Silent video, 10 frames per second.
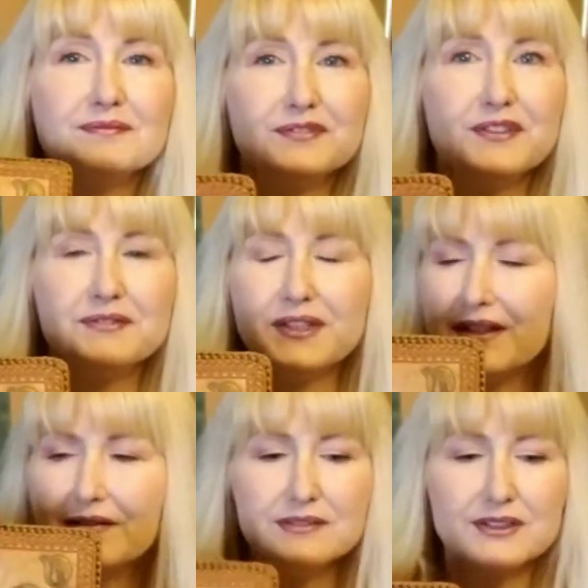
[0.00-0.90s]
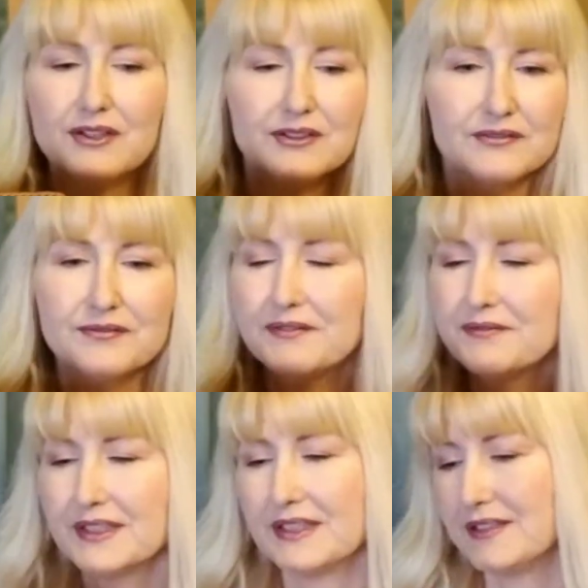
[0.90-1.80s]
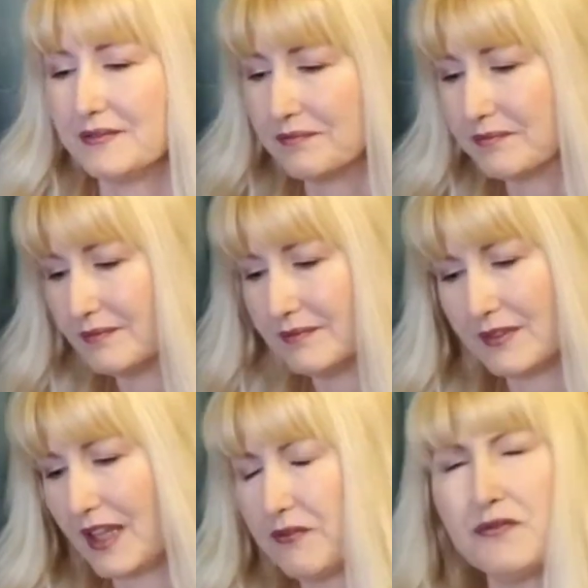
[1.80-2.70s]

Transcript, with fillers: fifty, dollar fifty, like